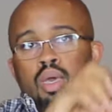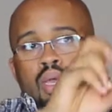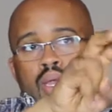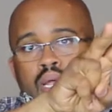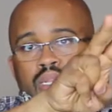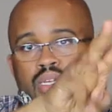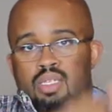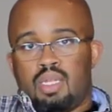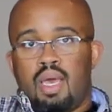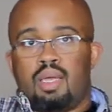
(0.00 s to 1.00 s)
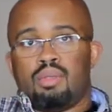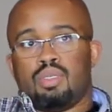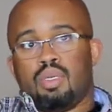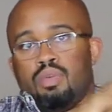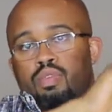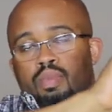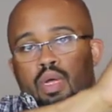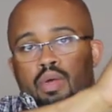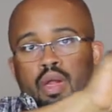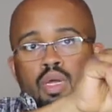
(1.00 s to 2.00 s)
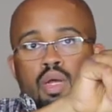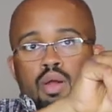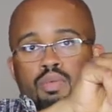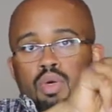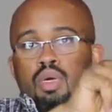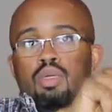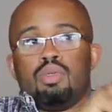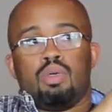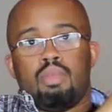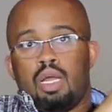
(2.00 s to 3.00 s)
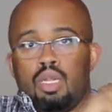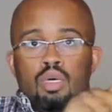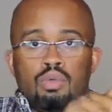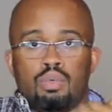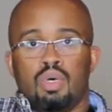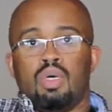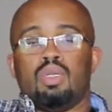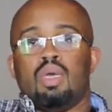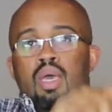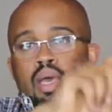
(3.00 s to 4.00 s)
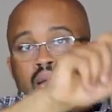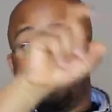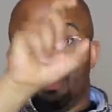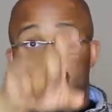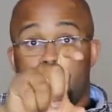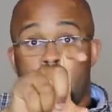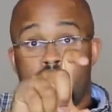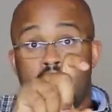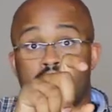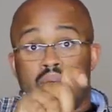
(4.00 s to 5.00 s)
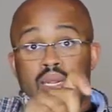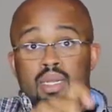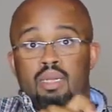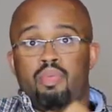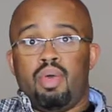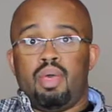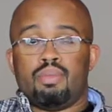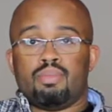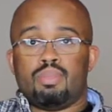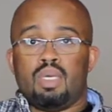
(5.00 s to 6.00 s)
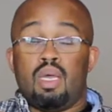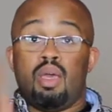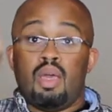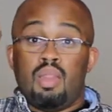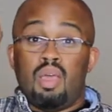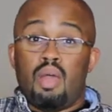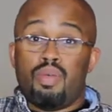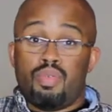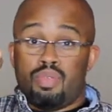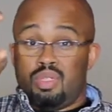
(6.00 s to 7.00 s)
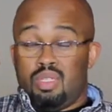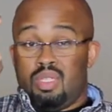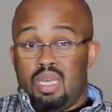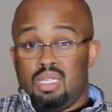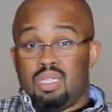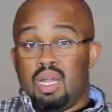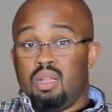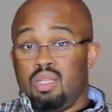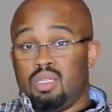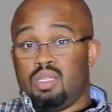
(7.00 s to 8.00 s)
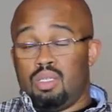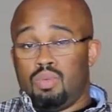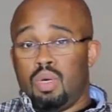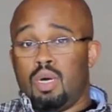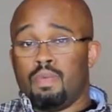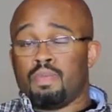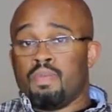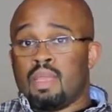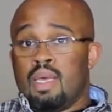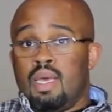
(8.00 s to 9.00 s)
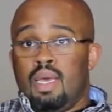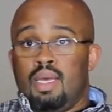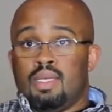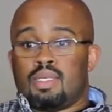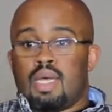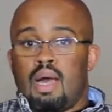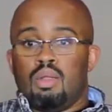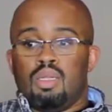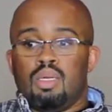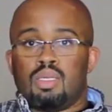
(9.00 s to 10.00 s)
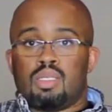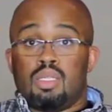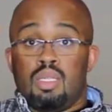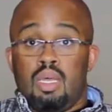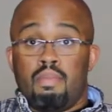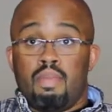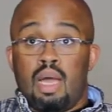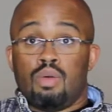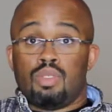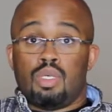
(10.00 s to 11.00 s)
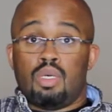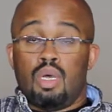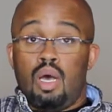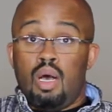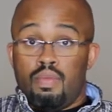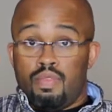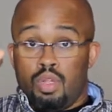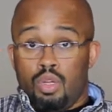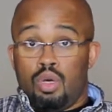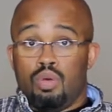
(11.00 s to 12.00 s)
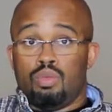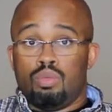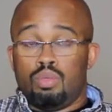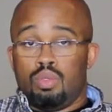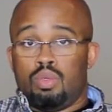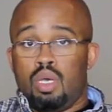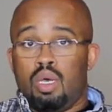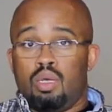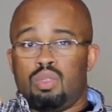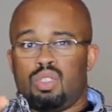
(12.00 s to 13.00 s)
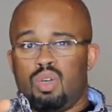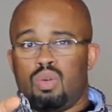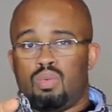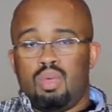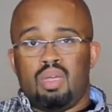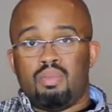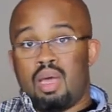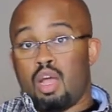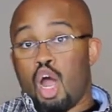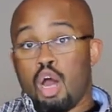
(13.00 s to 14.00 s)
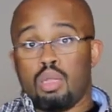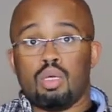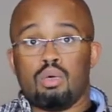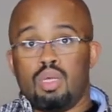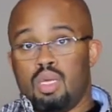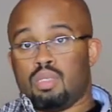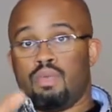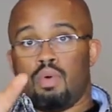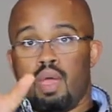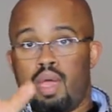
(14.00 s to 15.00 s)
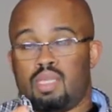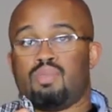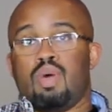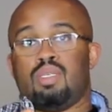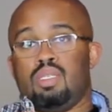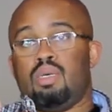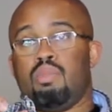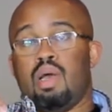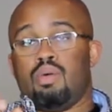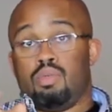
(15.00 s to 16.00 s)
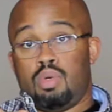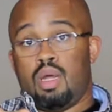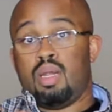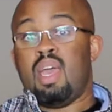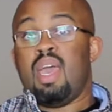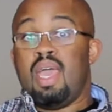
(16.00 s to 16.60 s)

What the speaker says: And I list that. So for my credit card 1 or my loan 1, I list my amount that I need to pay. Okay. The other things that I'll list as well is I'll list the amount of the loan. Okay. So, my car loan is for XYZ amount. All right.